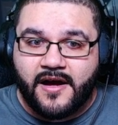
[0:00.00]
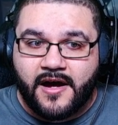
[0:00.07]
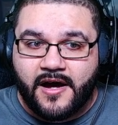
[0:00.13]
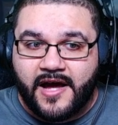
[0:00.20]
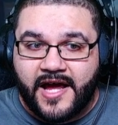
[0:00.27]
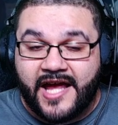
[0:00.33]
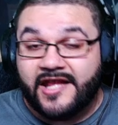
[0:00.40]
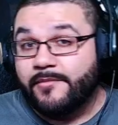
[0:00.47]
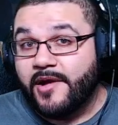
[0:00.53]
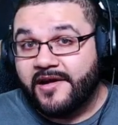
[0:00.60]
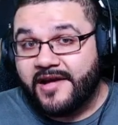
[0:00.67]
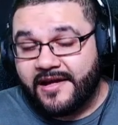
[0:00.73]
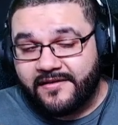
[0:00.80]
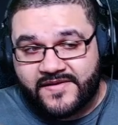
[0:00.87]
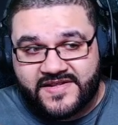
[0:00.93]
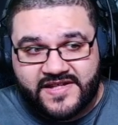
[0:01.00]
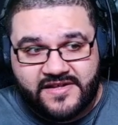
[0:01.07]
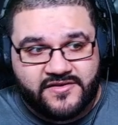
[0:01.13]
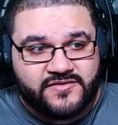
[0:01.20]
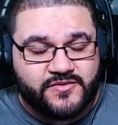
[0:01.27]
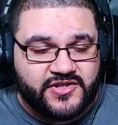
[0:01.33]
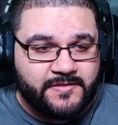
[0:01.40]
and the block active
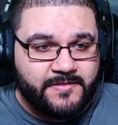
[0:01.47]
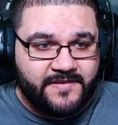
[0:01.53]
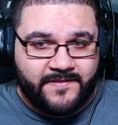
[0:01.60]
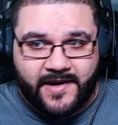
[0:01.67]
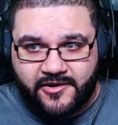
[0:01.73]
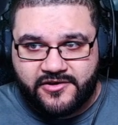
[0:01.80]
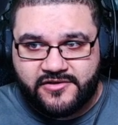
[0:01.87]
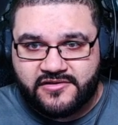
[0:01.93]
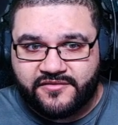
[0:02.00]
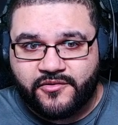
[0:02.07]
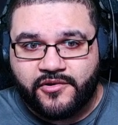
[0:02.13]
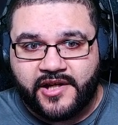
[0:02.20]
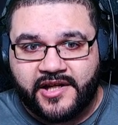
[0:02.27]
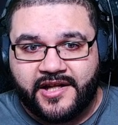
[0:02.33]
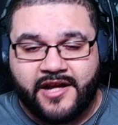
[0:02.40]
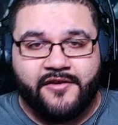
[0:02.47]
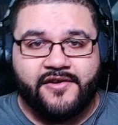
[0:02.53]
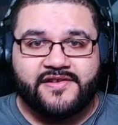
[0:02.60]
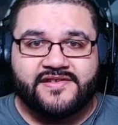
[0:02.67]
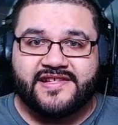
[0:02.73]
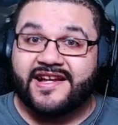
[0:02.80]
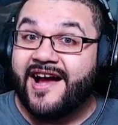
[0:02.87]
skills, which can be very useful in
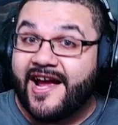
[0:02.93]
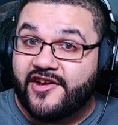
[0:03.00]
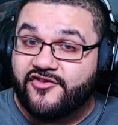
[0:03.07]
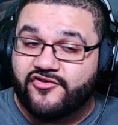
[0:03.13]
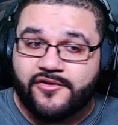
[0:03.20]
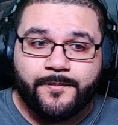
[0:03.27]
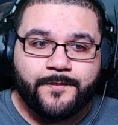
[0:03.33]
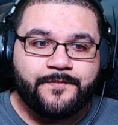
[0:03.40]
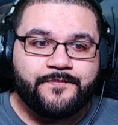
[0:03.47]
areas like Hydra.